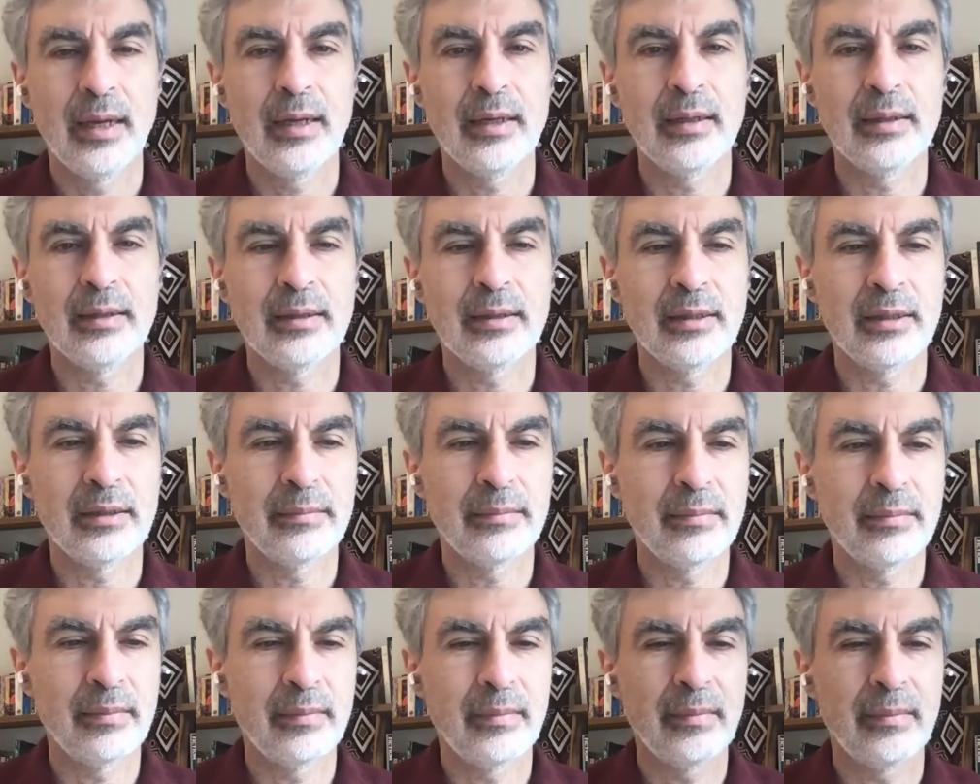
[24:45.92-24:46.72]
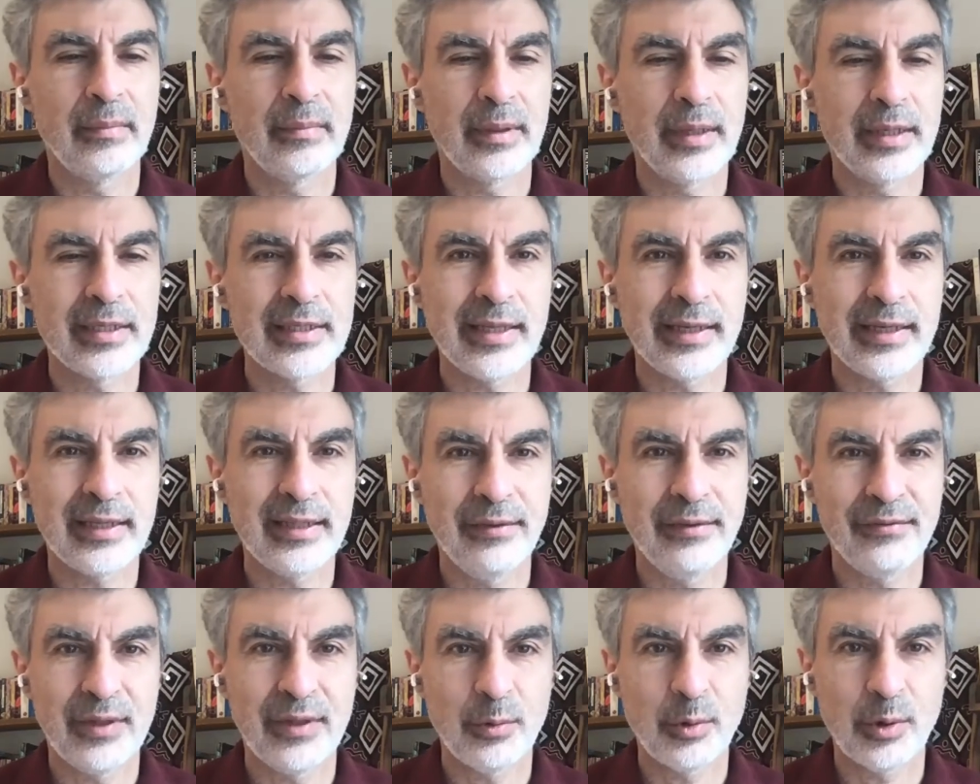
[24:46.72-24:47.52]
Um, it's like
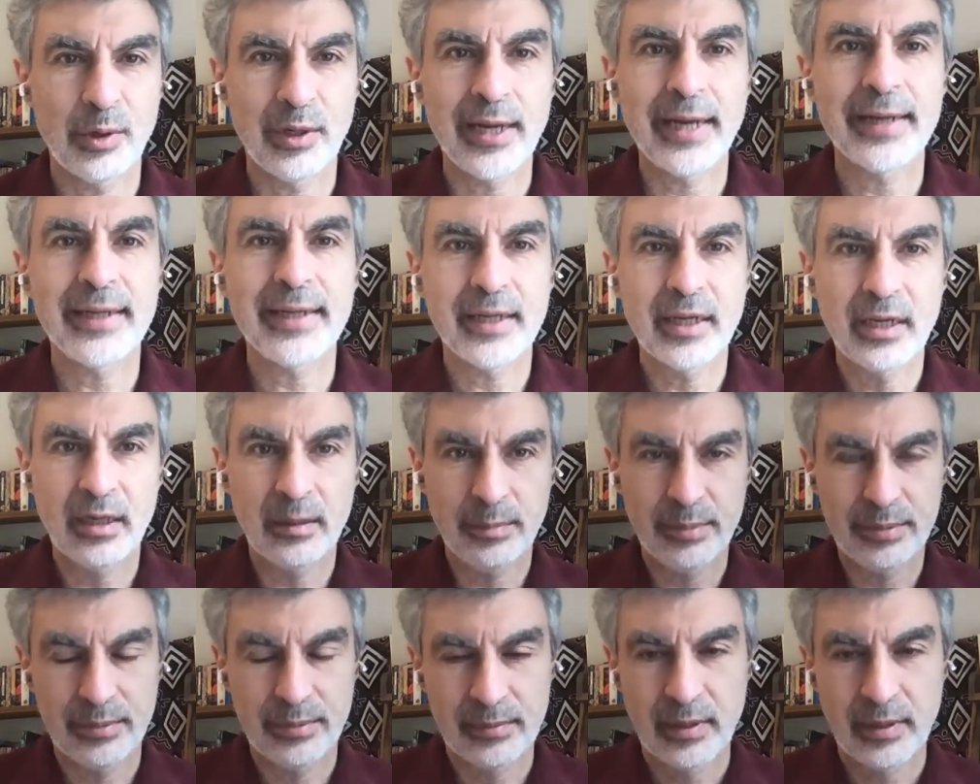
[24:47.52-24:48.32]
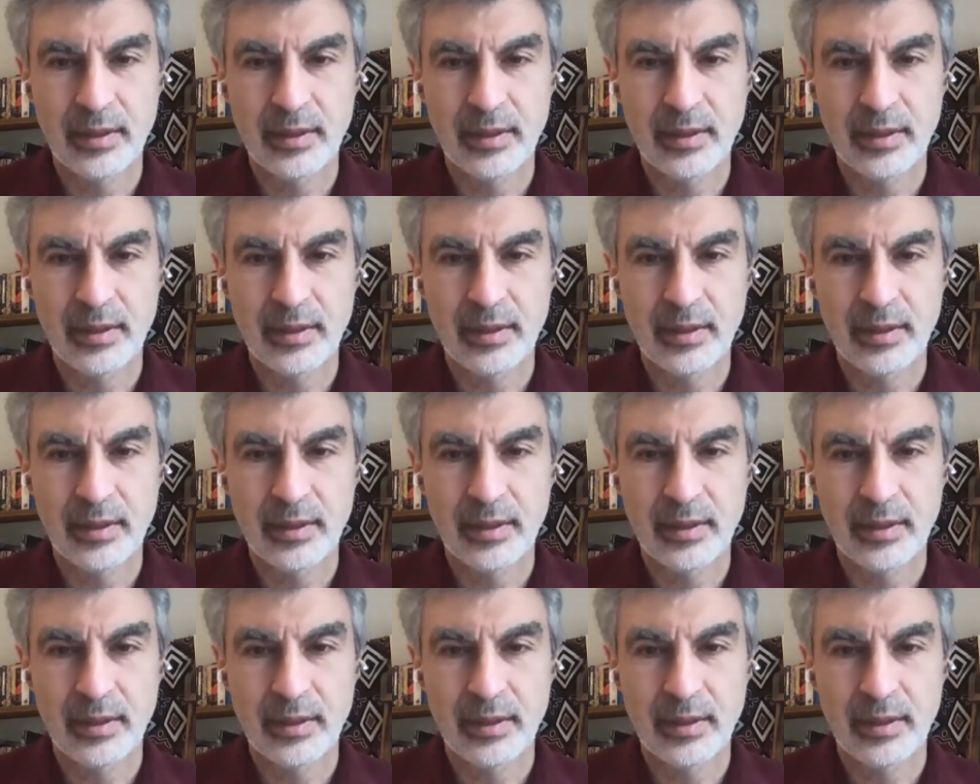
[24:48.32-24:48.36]
if they were lighting up.